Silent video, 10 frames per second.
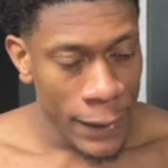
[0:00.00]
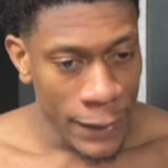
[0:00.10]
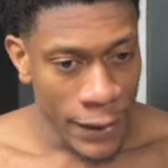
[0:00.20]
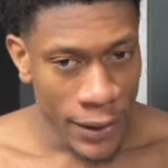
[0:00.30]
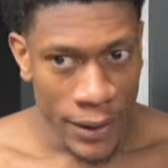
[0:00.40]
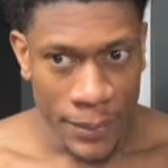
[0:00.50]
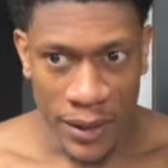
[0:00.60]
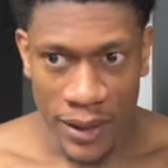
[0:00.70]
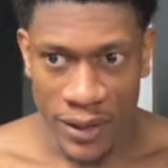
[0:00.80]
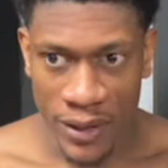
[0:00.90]

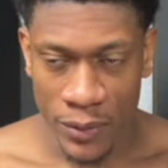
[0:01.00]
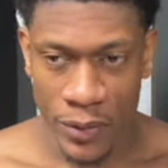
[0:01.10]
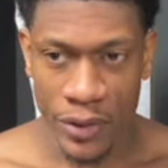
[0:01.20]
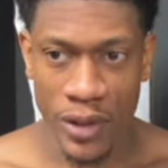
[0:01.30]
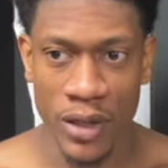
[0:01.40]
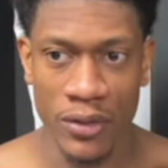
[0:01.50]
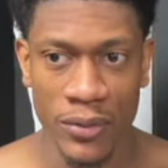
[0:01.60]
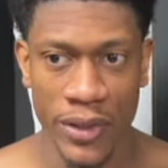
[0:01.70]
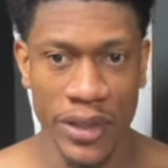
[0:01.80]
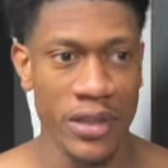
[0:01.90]
I think when you're out
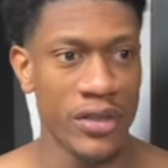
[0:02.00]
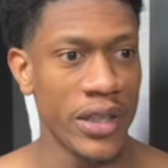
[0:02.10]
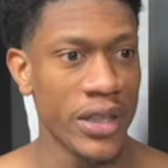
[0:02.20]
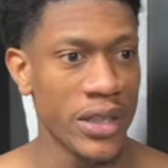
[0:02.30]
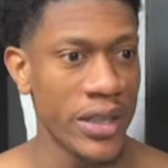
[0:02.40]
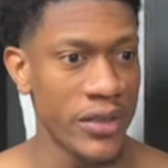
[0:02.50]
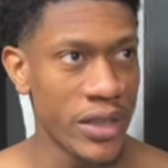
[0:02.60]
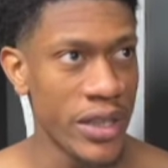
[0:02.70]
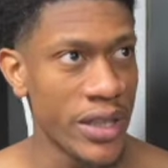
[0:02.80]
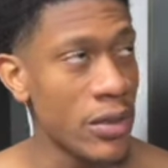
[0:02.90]
with injury, it just gives you a
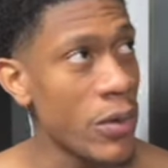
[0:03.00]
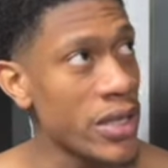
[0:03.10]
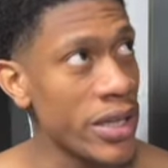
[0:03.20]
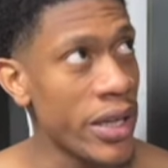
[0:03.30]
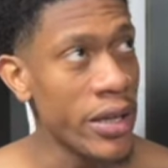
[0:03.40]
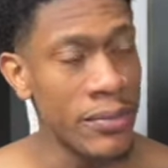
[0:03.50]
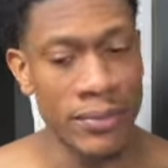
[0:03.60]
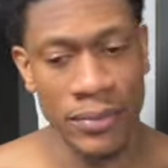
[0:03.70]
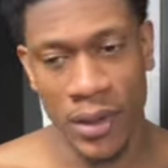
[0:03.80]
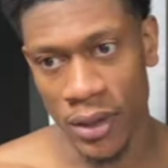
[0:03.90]
chance to watch the game.
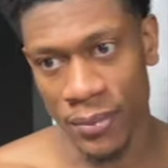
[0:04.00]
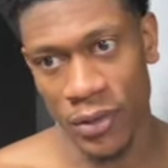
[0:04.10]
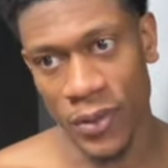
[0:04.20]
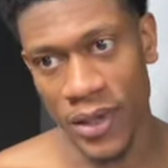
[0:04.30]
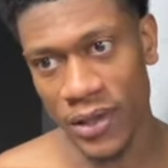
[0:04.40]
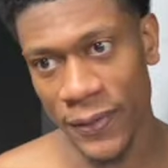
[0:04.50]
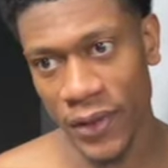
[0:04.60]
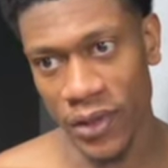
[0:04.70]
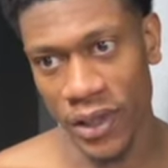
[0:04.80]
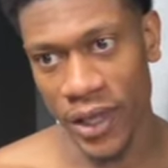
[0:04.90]
You watch the
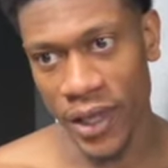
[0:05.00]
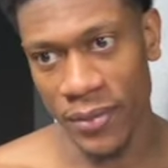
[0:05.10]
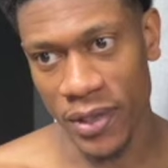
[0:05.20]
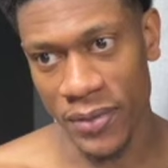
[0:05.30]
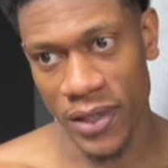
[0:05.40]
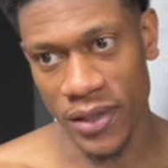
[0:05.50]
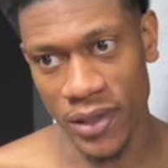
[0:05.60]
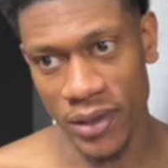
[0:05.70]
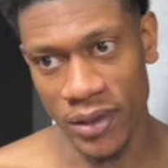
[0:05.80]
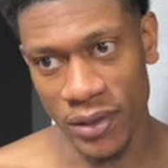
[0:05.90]
flow of the game, and
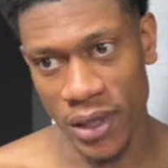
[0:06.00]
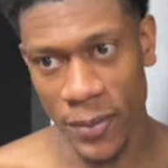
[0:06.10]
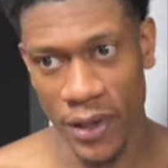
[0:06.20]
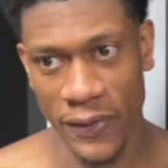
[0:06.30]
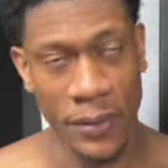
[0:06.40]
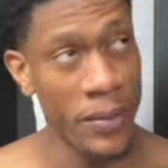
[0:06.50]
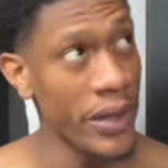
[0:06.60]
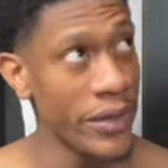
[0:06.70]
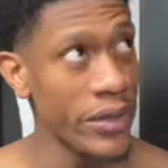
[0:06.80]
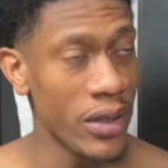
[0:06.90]
especially coming off the
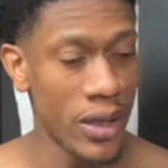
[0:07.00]
bench.